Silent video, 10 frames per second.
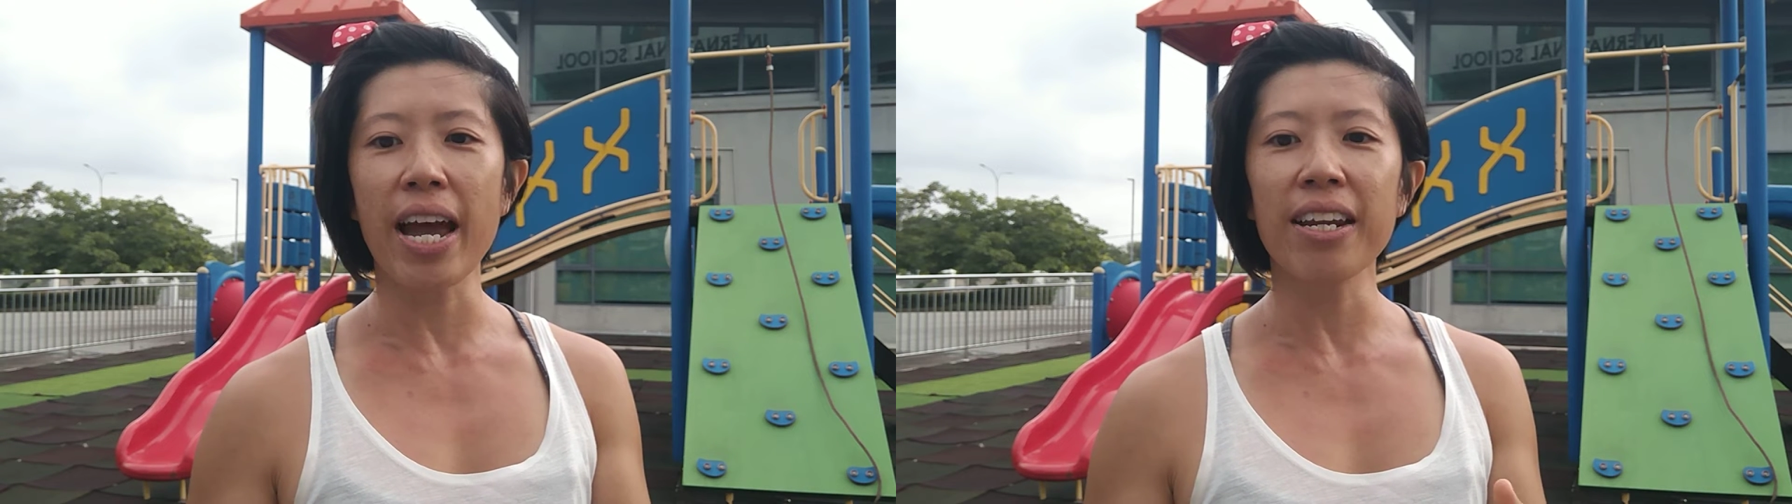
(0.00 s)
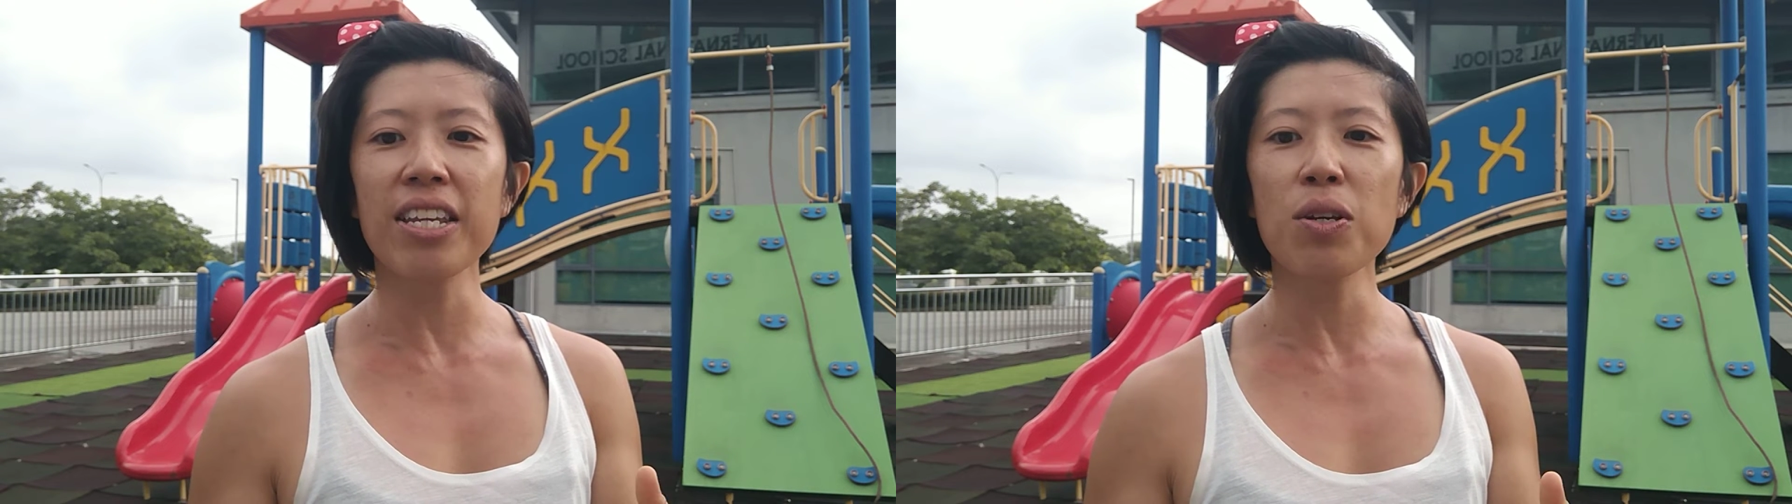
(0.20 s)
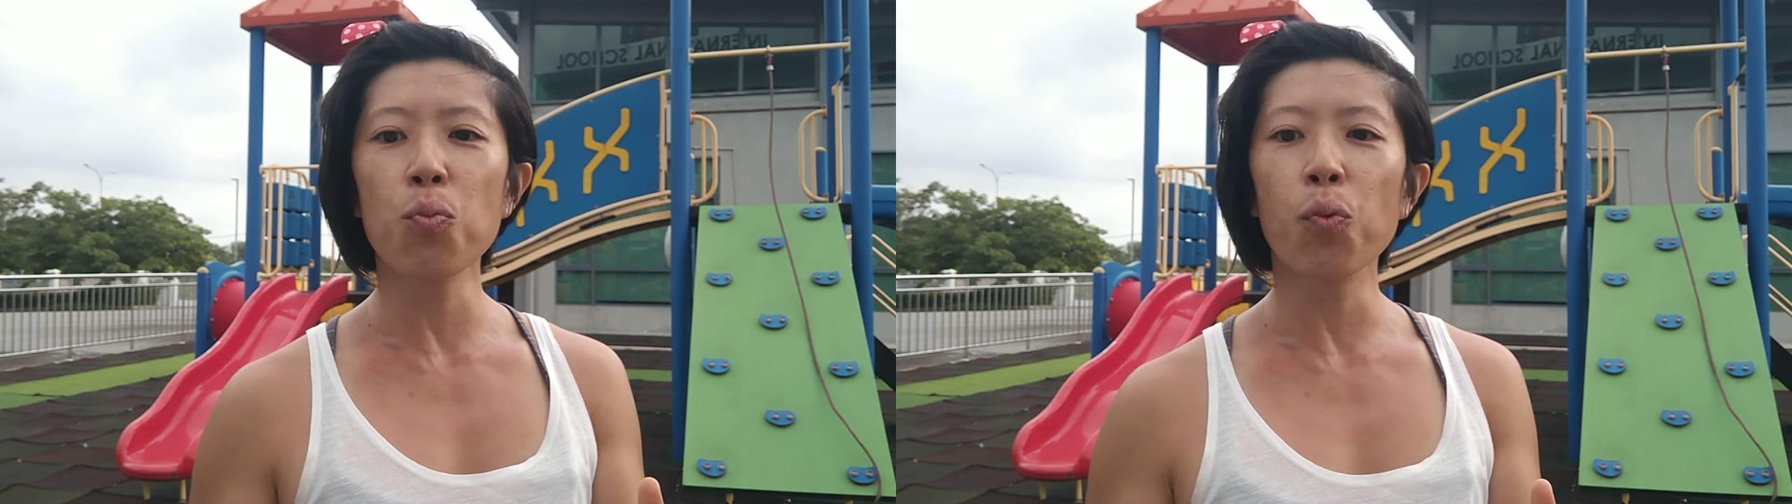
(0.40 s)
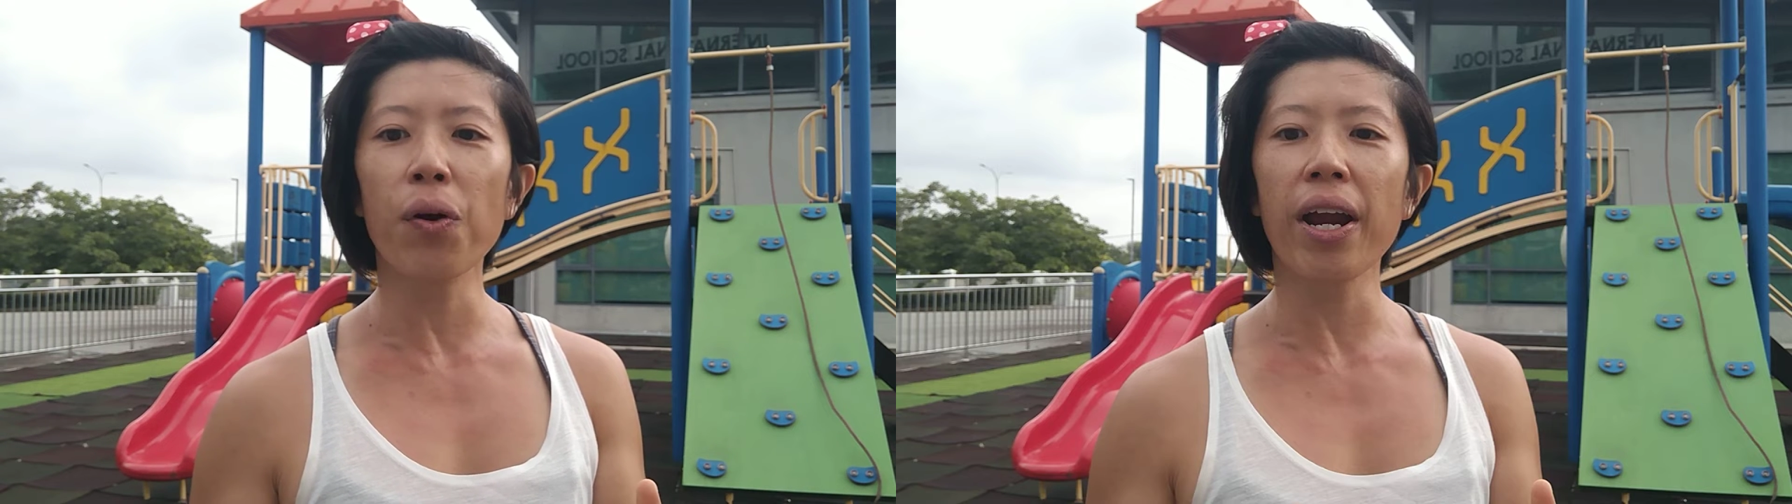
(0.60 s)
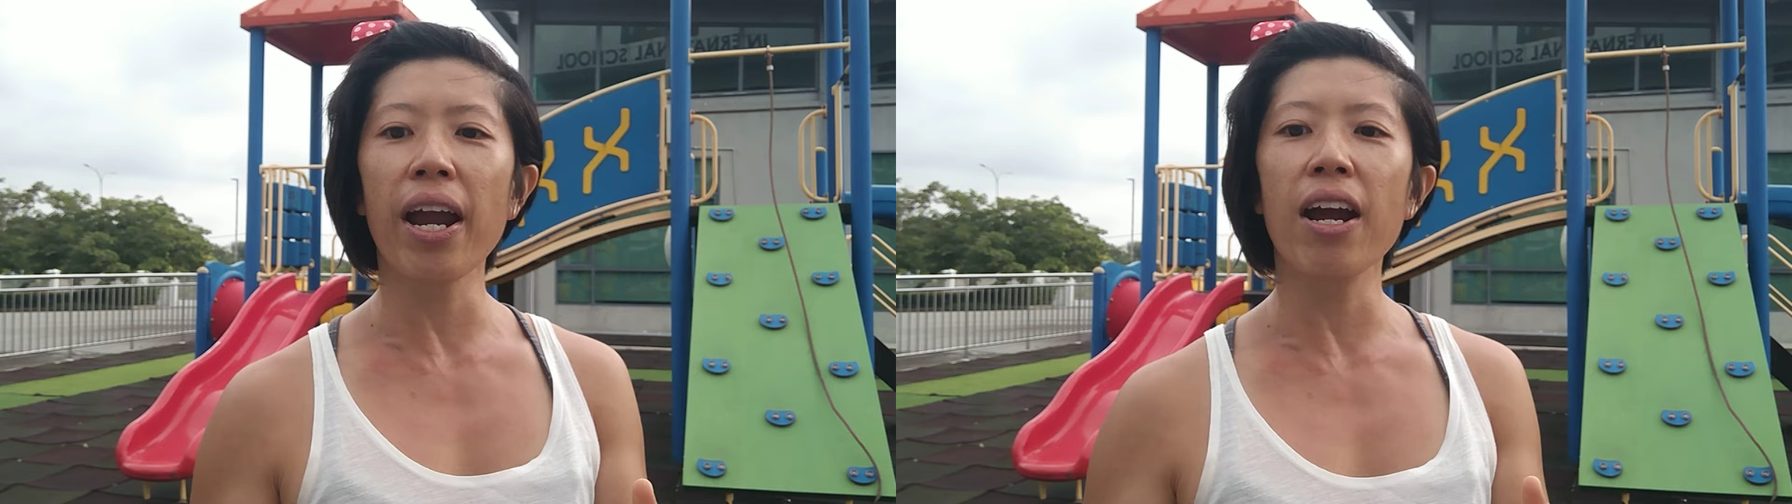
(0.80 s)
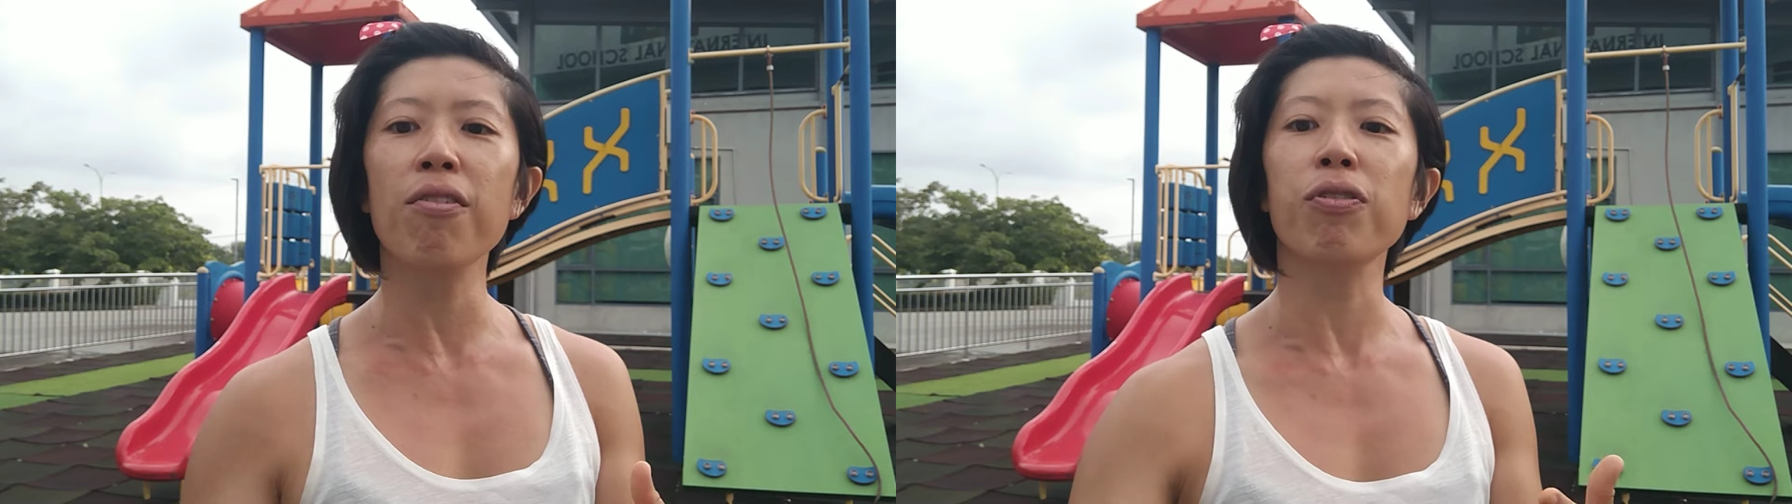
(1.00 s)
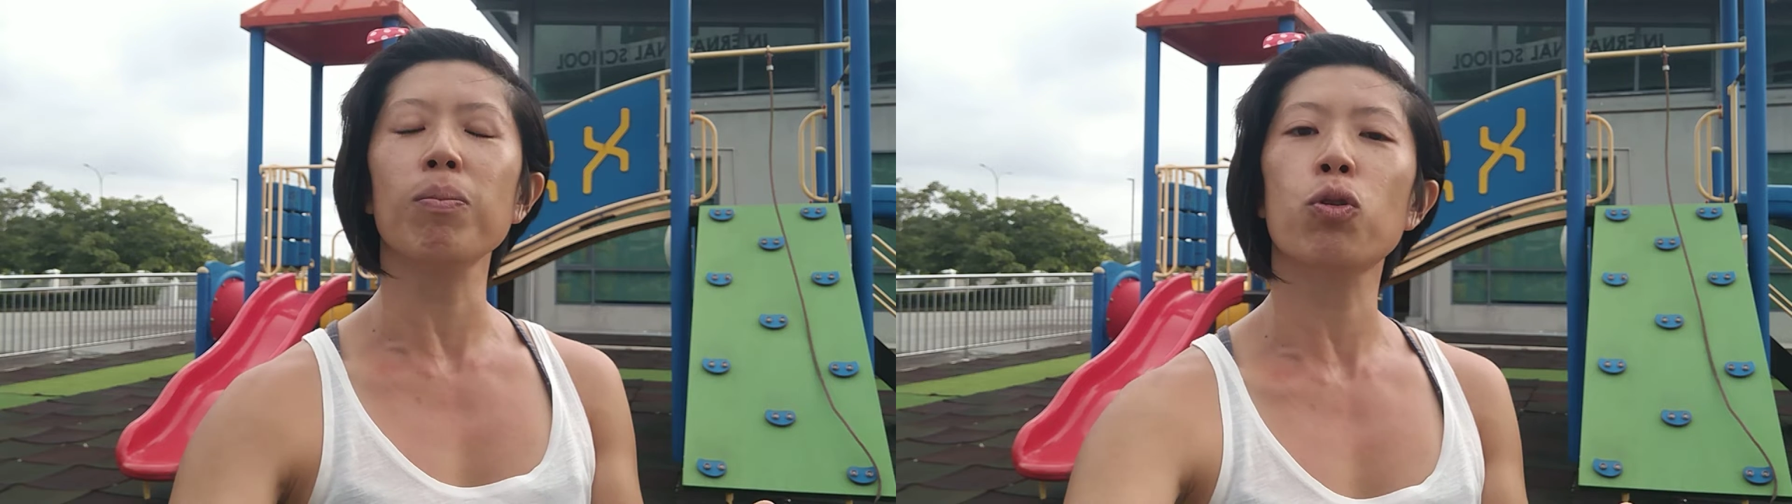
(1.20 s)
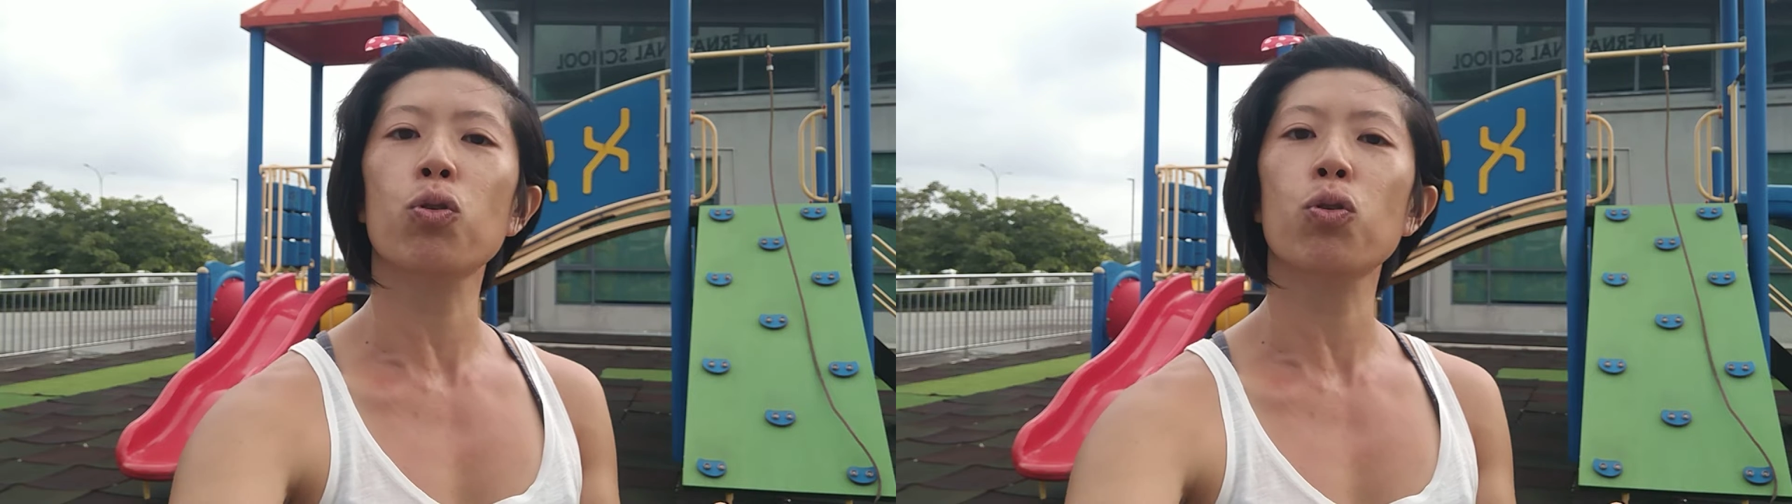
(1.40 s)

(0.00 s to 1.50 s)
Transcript: anywhere from